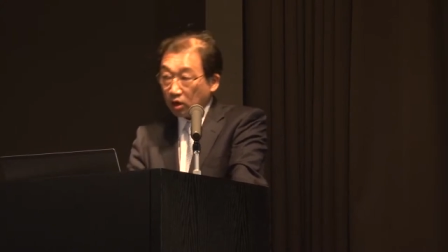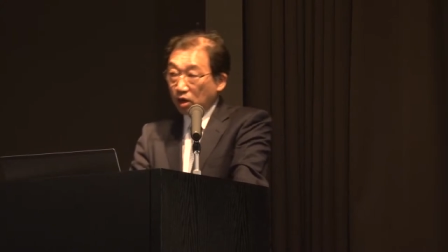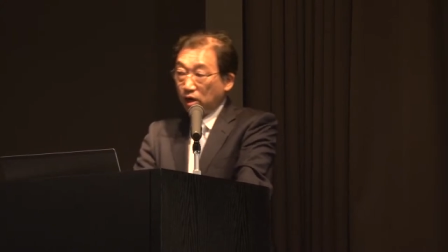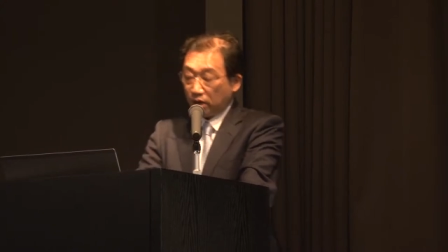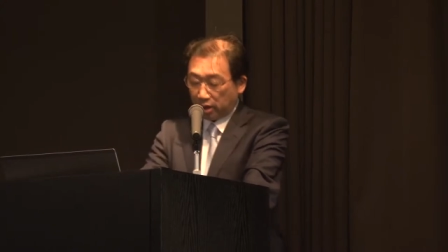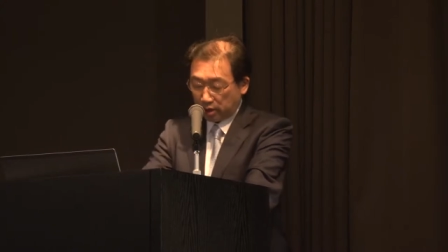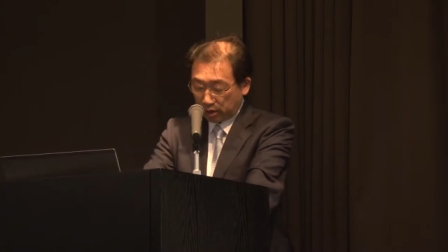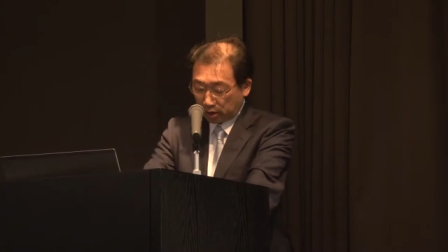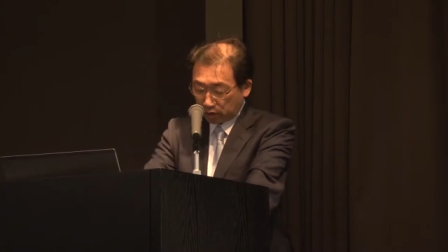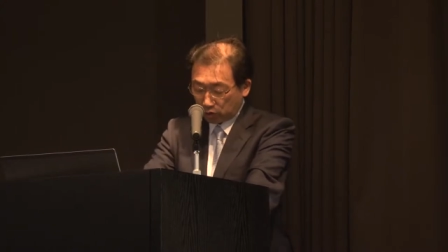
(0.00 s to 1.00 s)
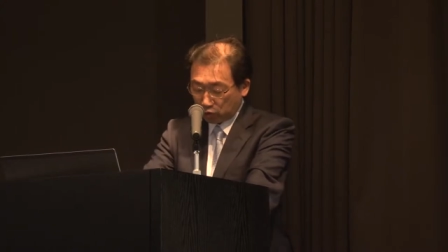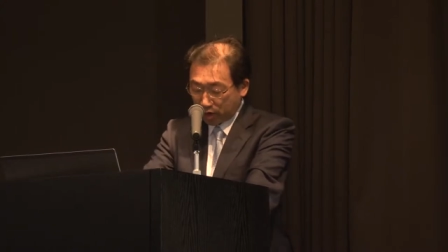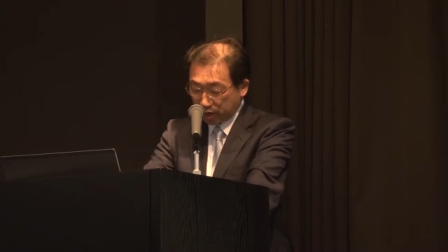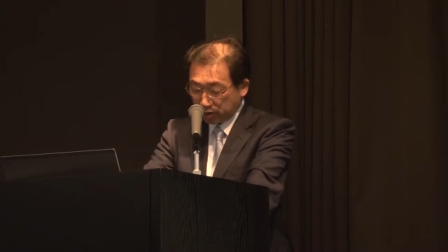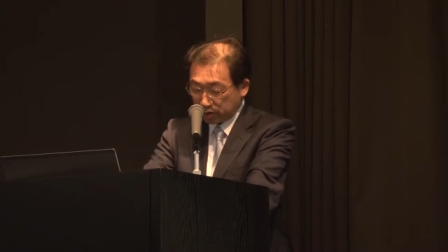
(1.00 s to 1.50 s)
uh,
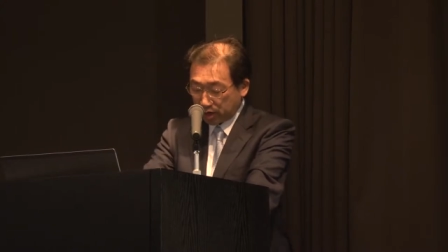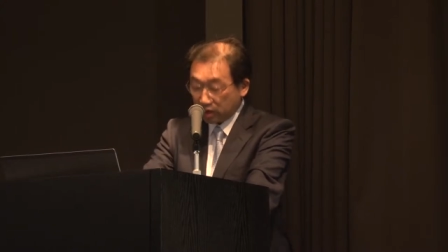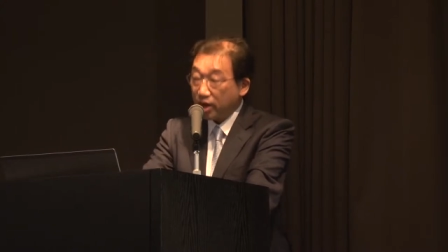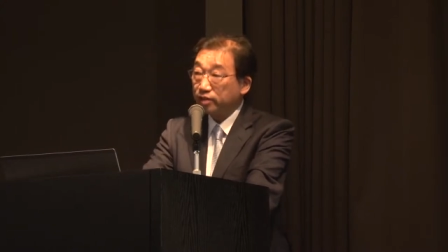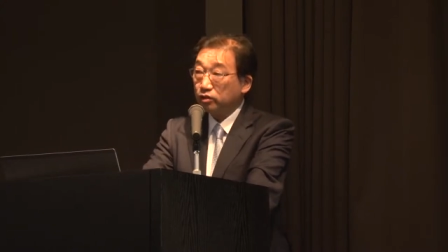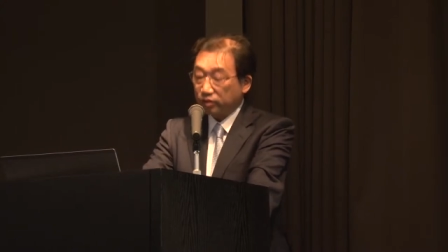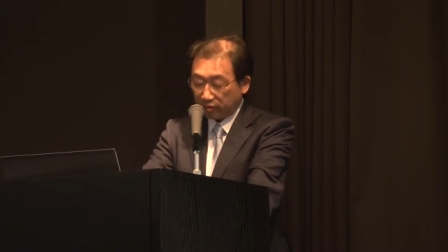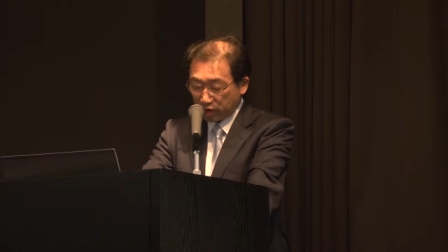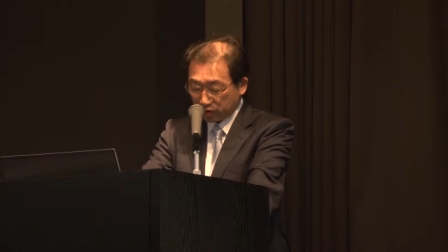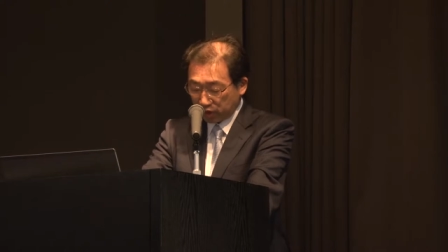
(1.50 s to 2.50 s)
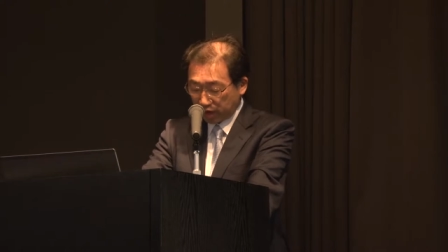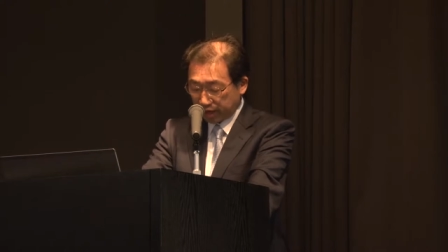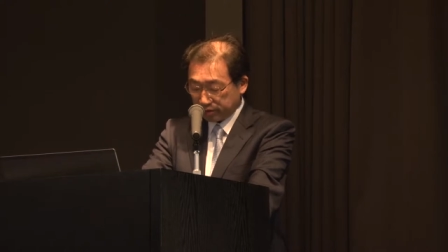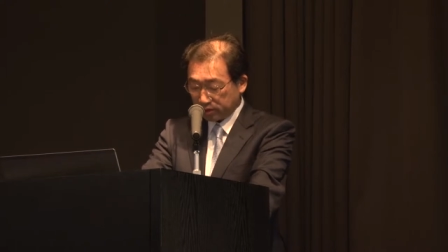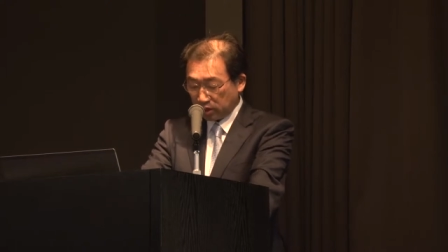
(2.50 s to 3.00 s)
during the last several
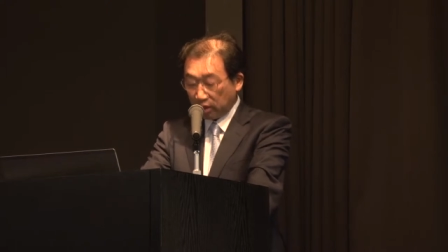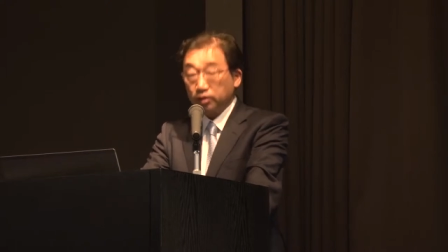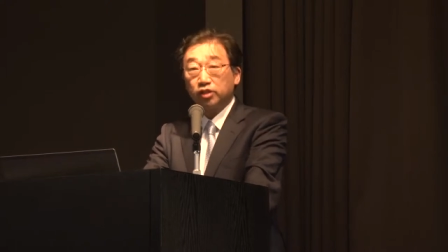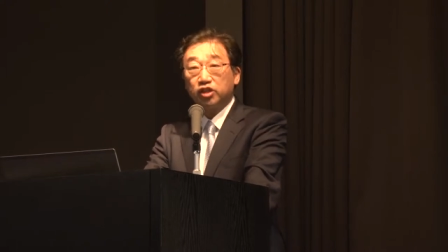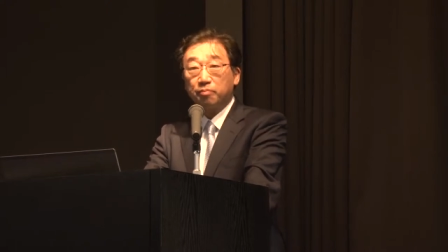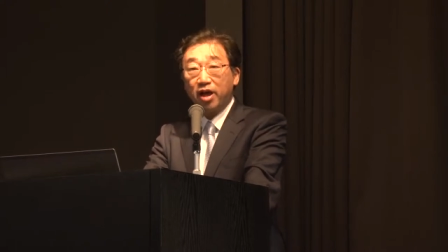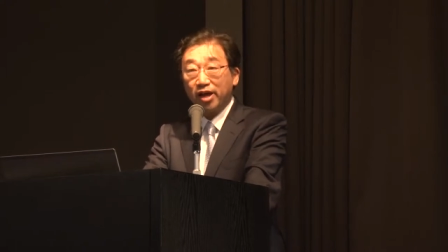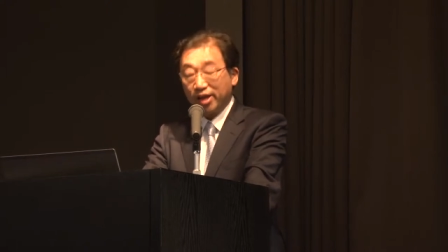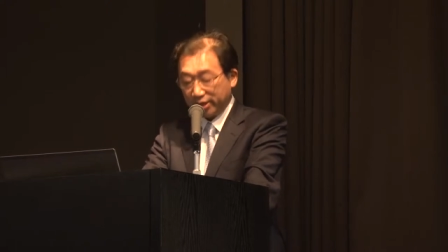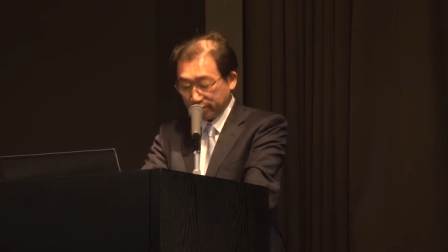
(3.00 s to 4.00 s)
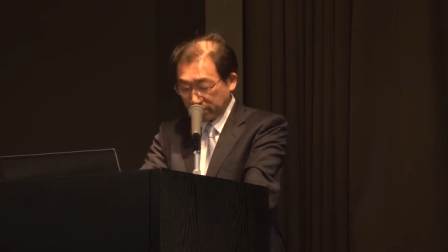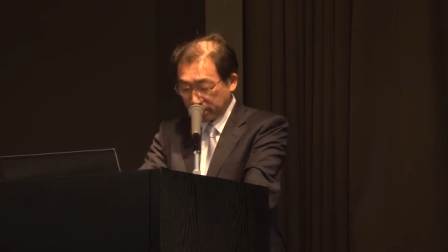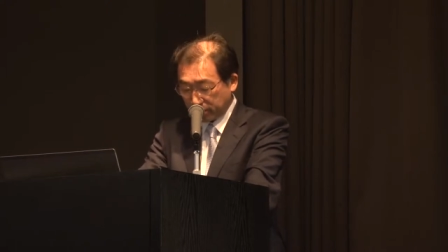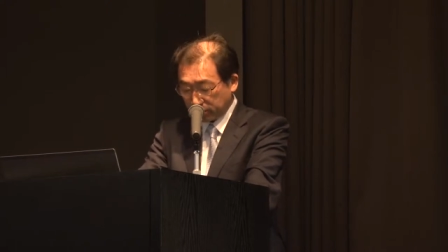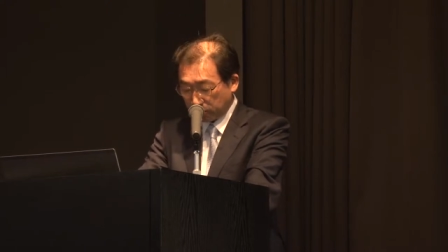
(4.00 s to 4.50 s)
decades, the Japan has uh,
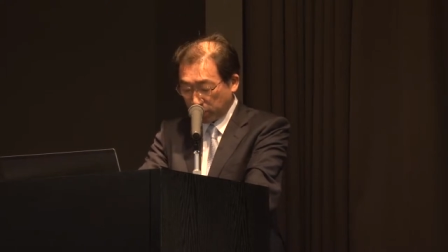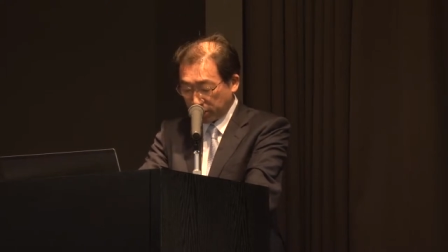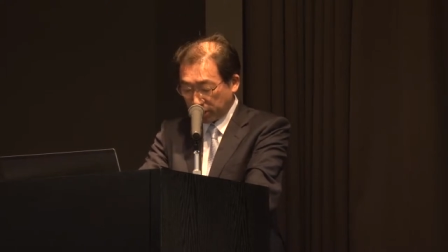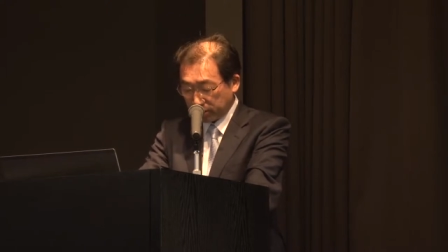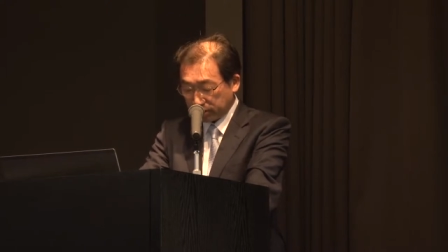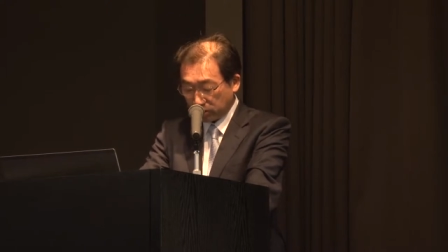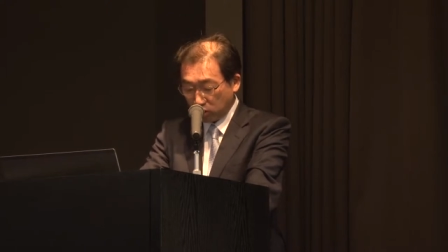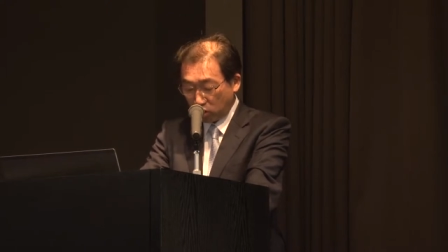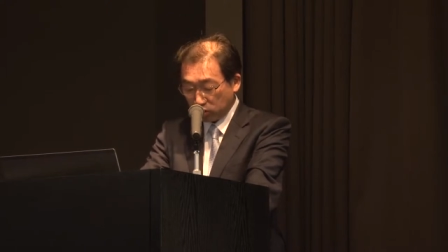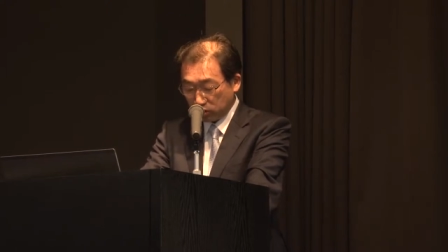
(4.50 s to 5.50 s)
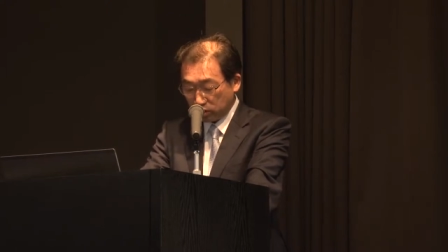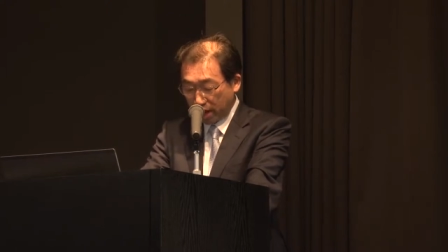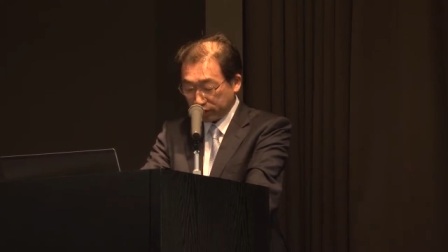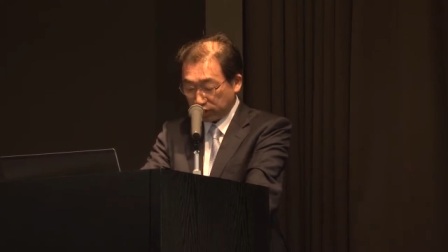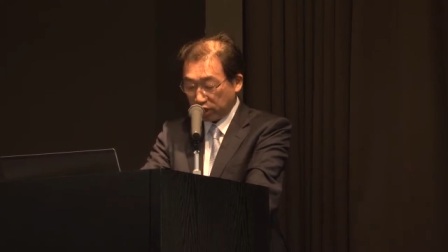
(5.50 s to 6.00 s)
experienced
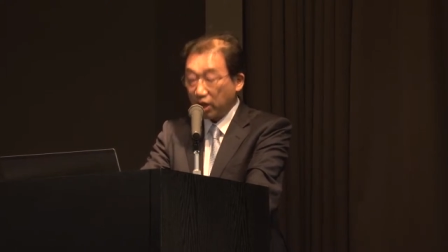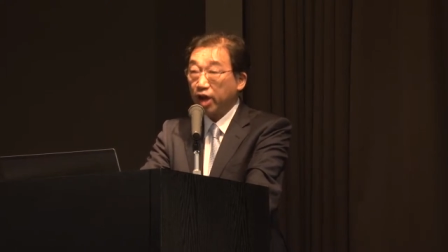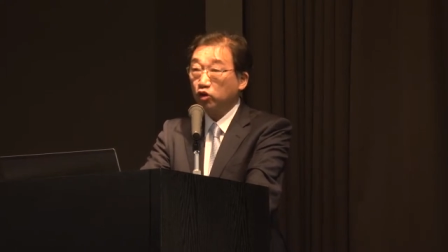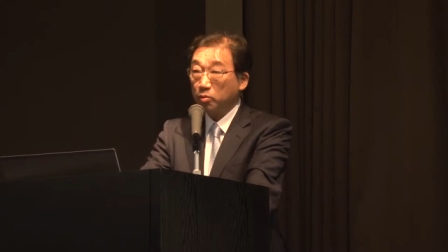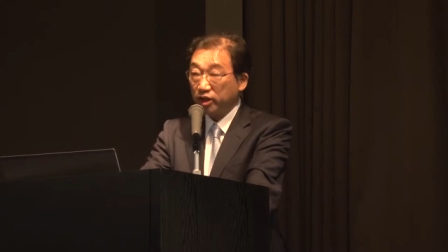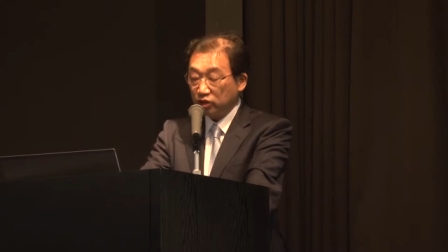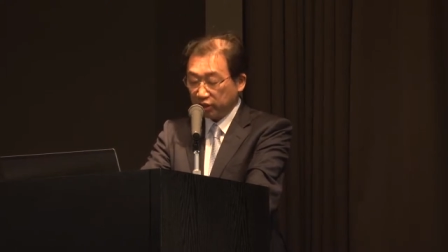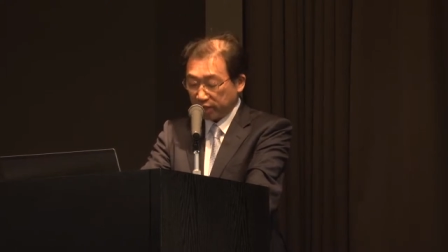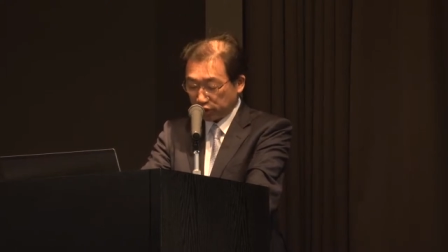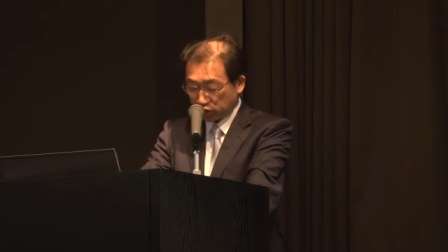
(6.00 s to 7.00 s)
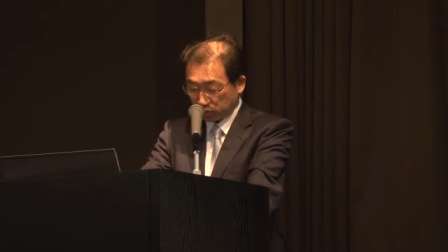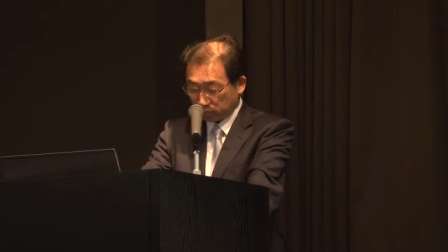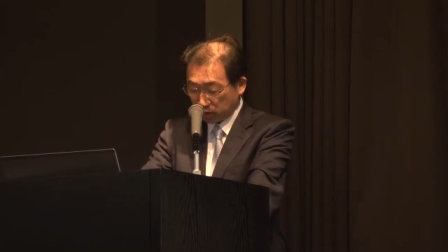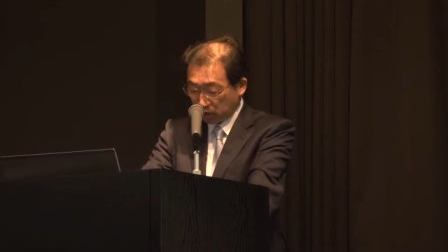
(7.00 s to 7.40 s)
long-lasting economic recession,